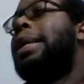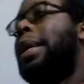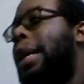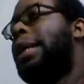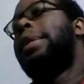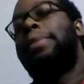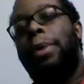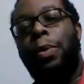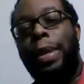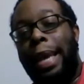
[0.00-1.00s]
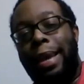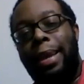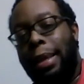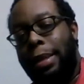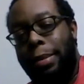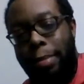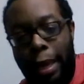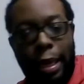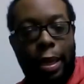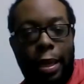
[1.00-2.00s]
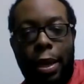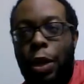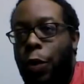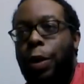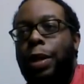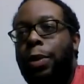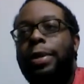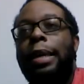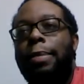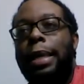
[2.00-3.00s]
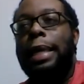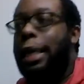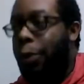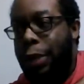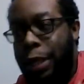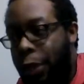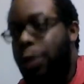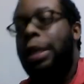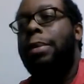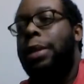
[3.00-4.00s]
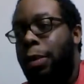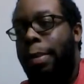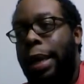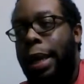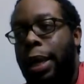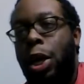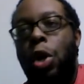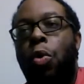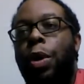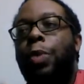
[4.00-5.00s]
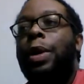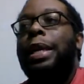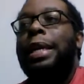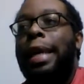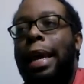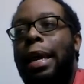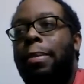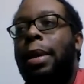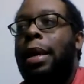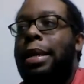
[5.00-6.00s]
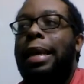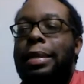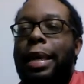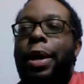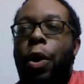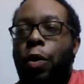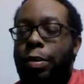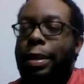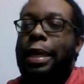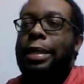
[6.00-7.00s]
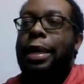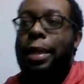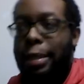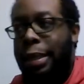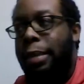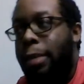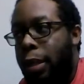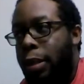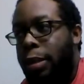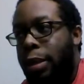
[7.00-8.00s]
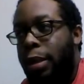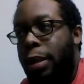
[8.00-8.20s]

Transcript: gosh, bro, we can't catch a break. We do something good, we just do something so bad. When we win the game, they say, oh, it's because the other team lost.